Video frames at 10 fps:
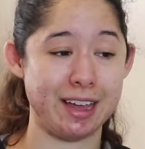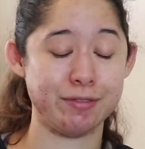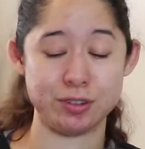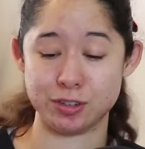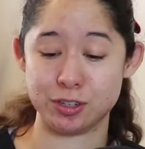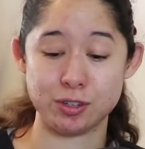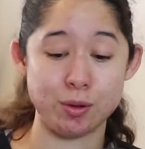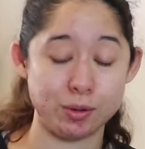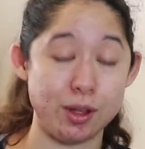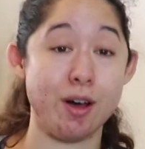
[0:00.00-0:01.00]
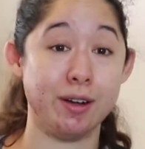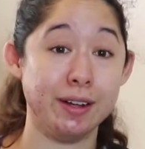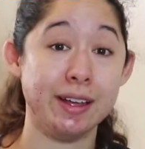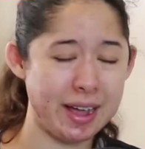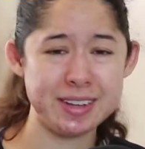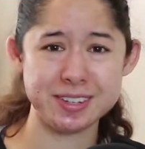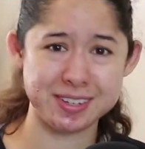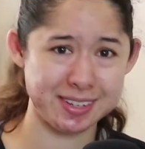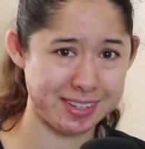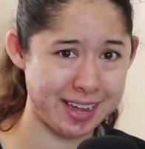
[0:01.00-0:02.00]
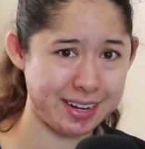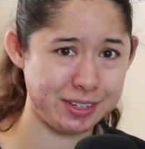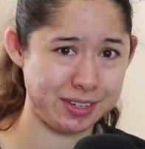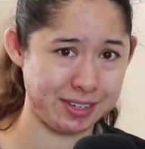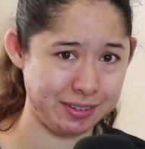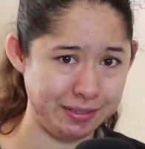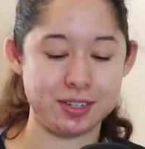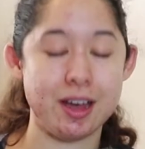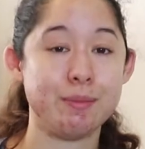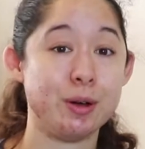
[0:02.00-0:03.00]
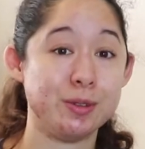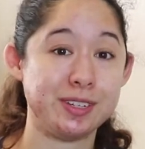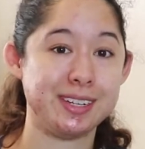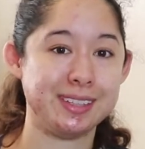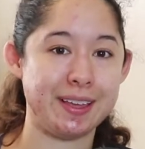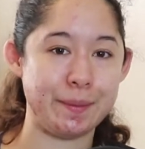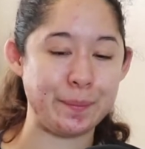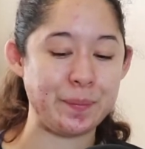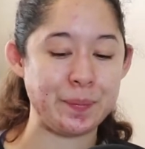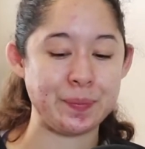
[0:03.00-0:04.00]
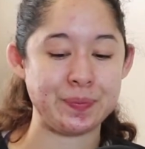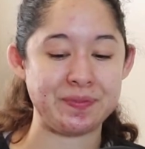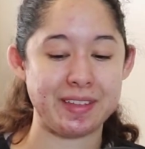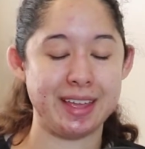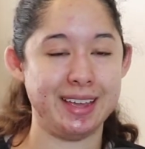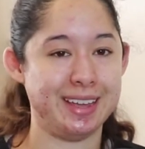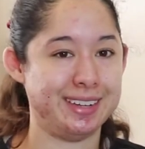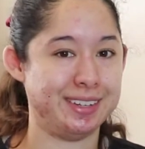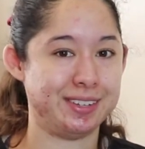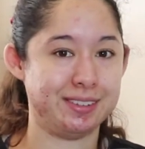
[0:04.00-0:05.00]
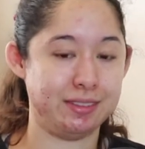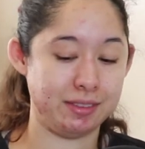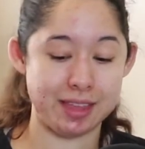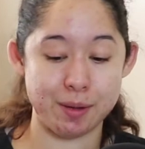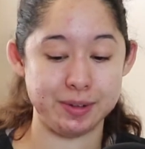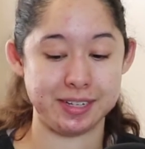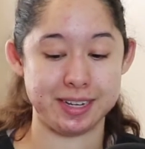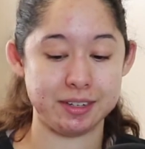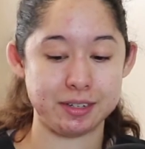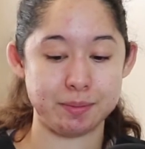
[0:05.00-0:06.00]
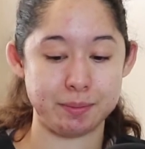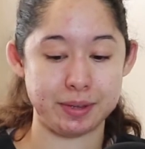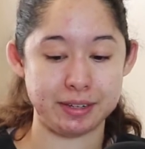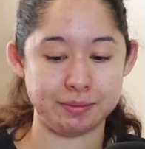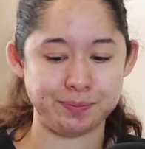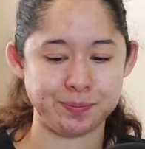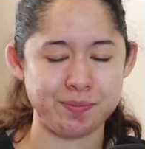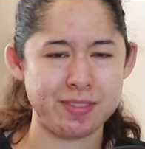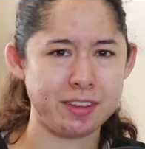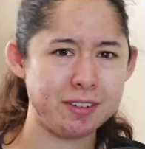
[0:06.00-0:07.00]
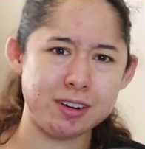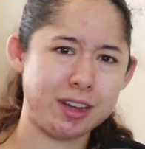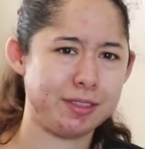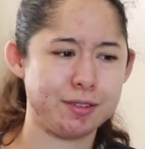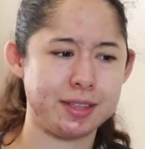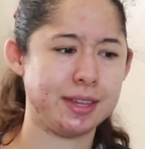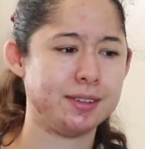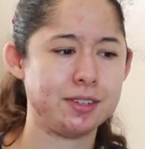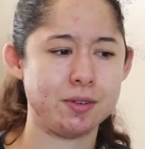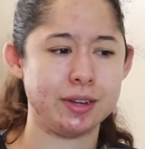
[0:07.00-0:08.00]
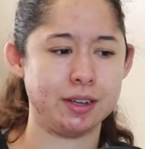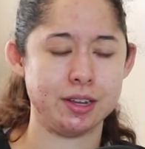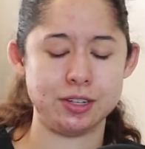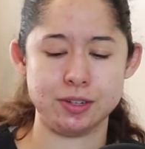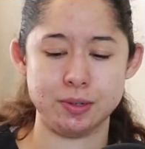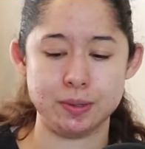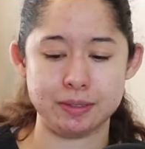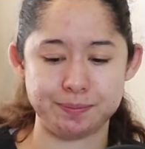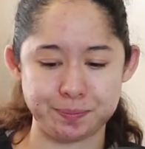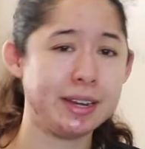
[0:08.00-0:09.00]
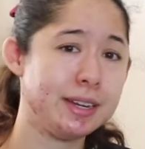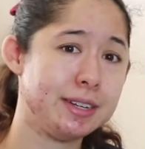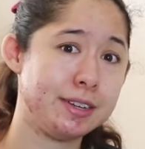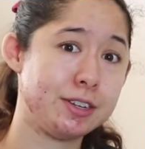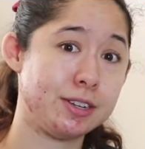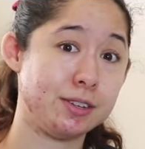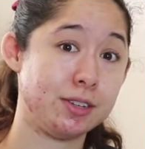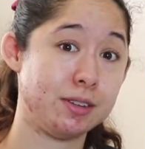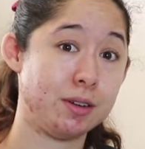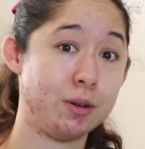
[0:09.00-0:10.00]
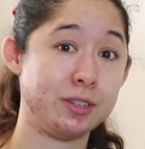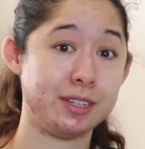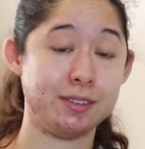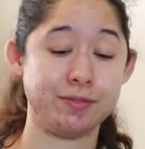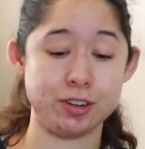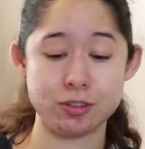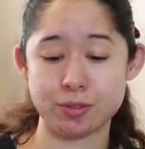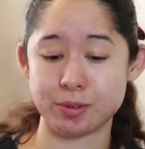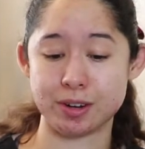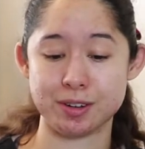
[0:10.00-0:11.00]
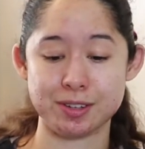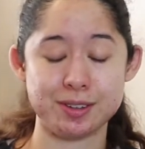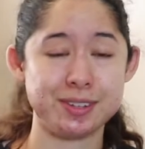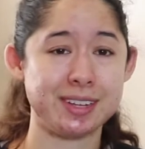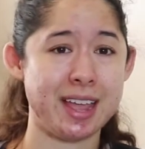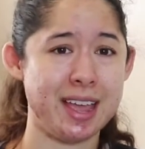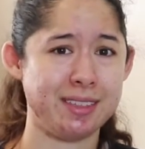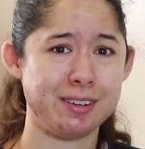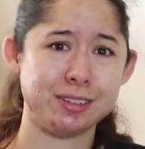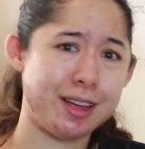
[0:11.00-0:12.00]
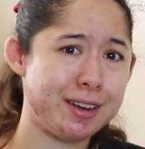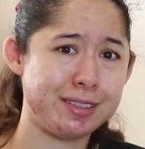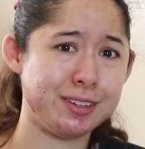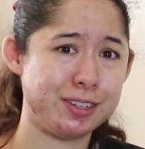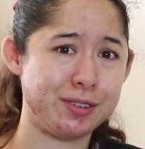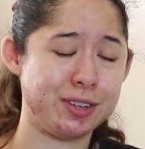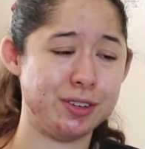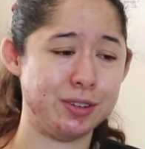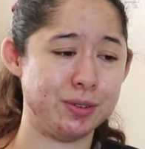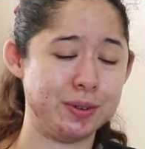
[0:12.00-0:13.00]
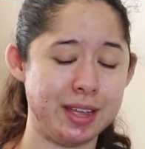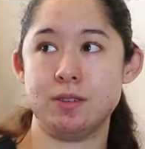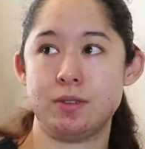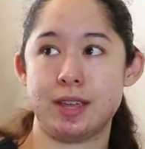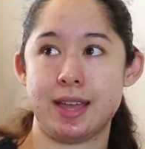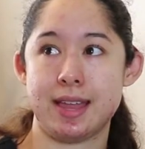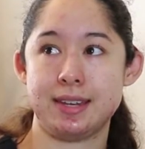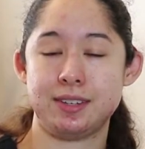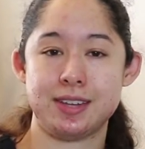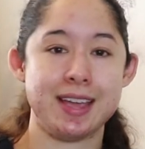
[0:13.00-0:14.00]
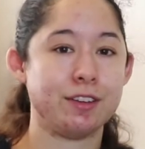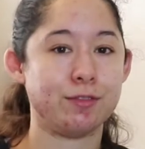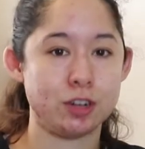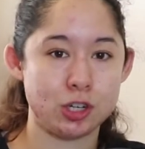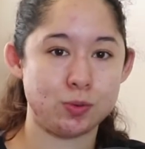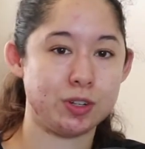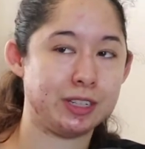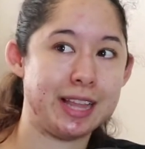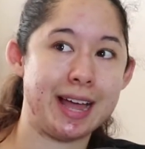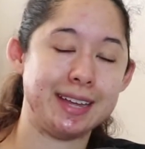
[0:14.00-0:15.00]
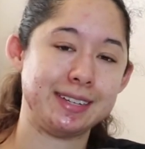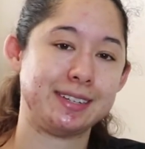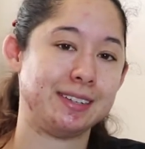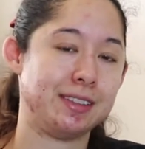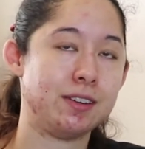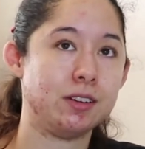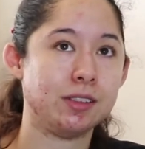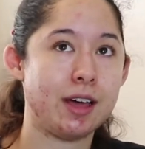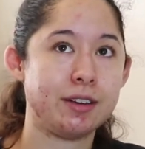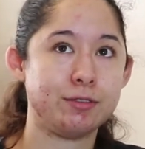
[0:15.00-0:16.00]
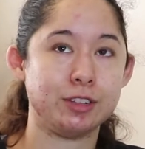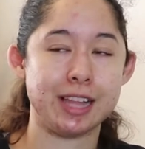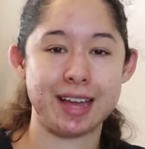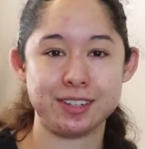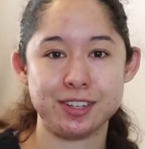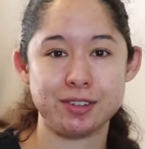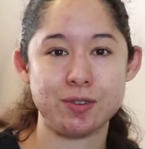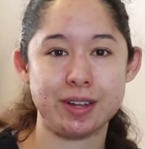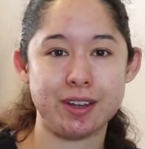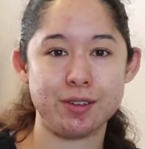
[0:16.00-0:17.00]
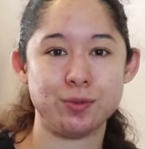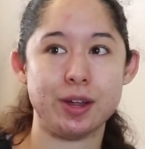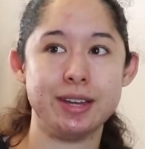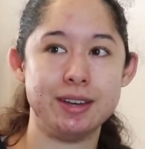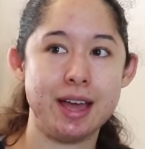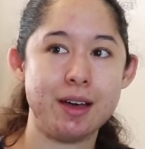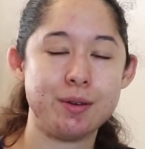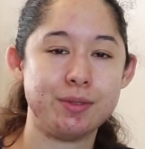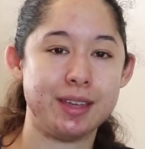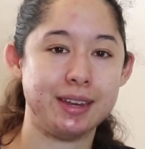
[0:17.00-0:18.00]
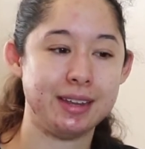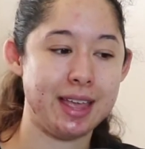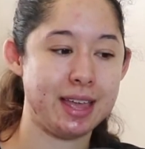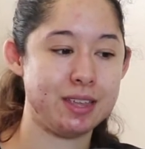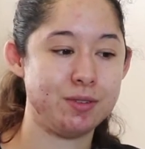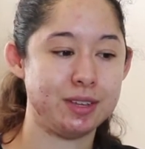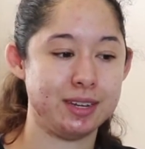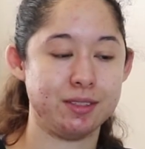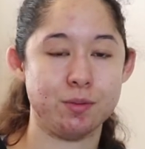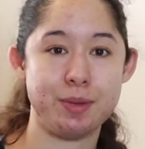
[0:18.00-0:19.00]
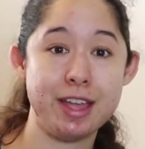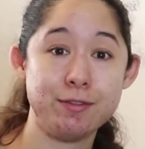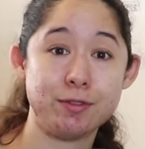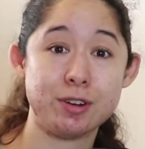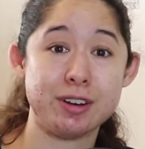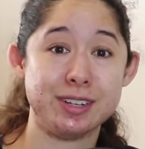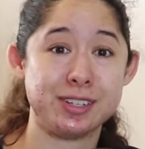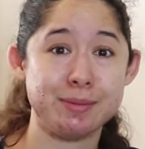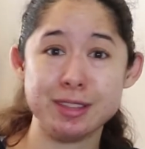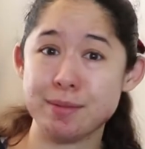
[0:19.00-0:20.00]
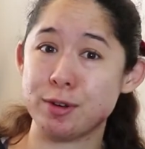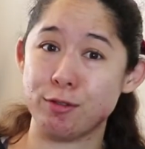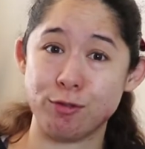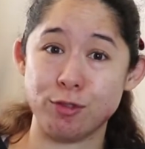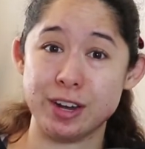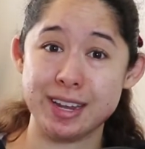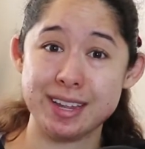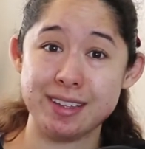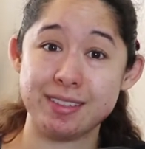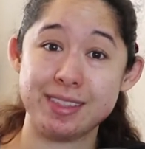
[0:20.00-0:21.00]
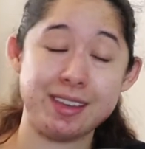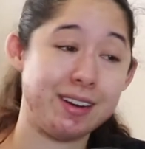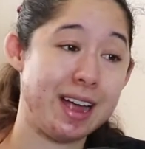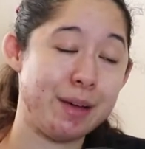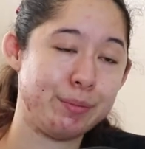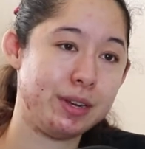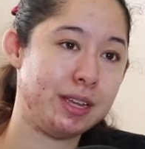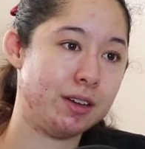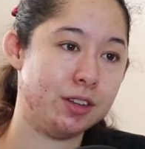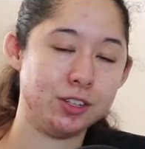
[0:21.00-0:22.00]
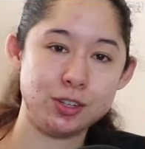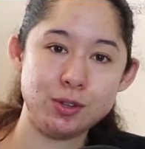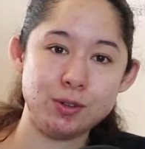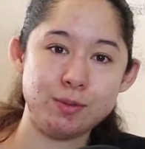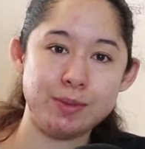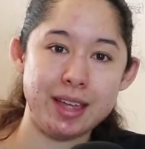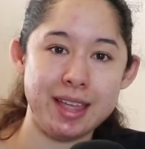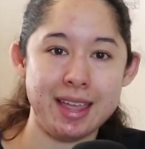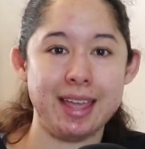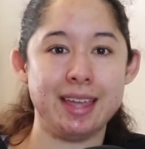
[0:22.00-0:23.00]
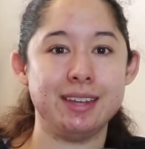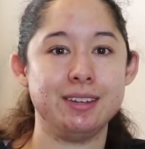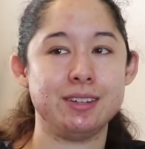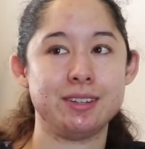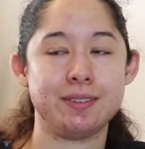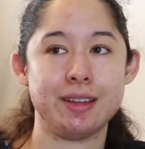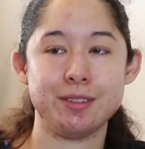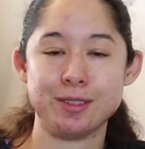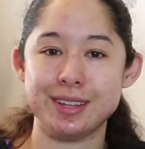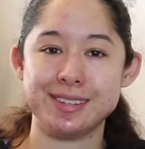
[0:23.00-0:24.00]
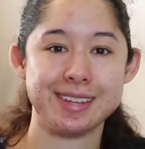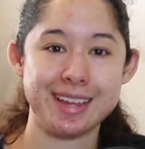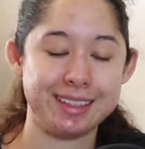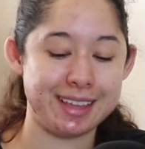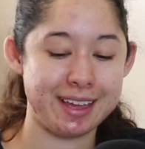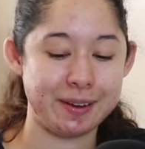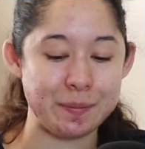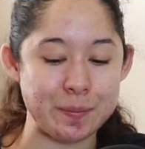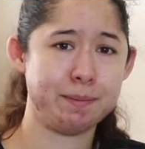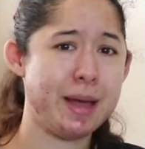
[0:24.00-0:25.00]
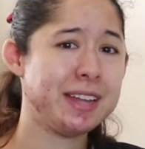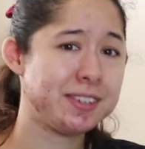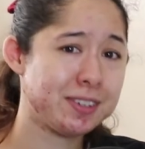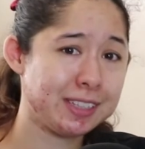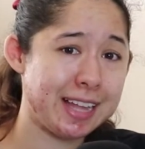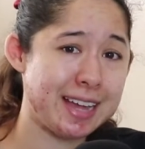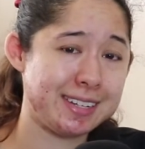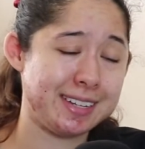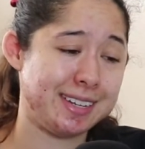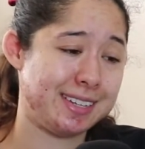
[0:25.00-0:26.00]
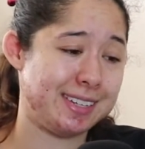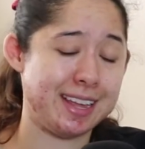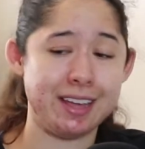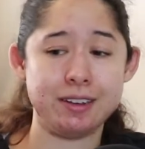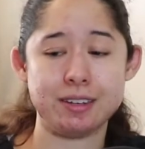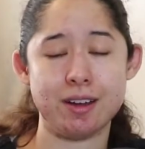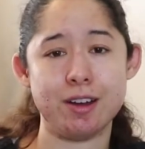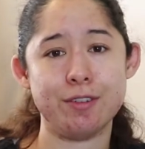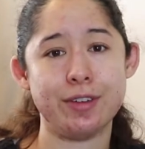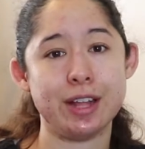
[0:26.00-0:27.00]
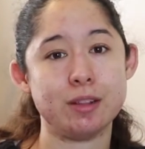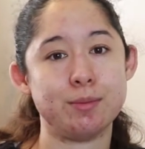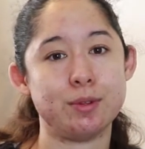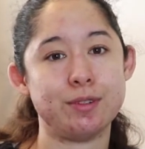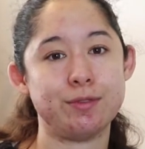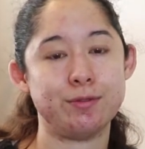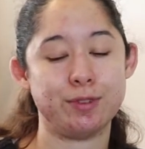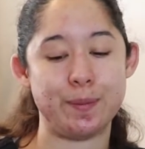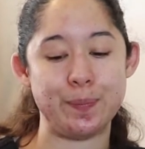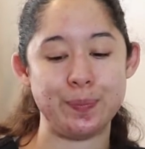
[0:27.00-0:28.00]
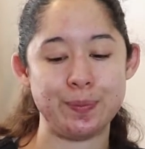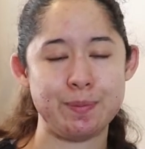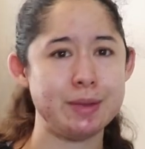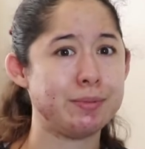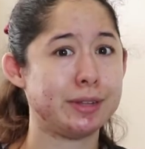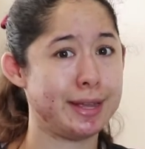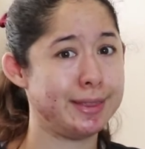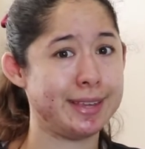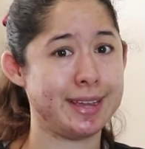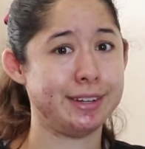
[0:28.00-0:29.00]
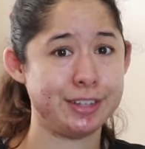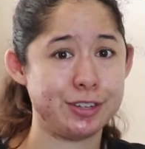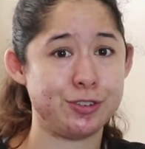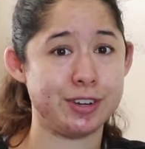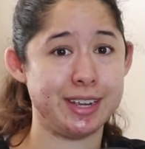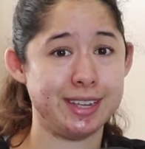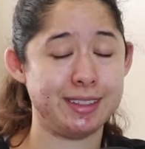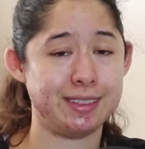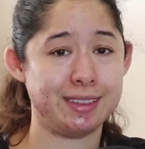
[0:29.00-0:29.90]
After so long, I just decided to stop hosting them, and that was it. But there are other things going on too. But in addition to hosting virtual rehearsals, there are a lot of things you can do. You can take a virtual class. There are a lot of classes going on right now that you can either pay for, and some of them are free, that are happening on Zoom and other things like that. Like master classes that are available from people in the industry.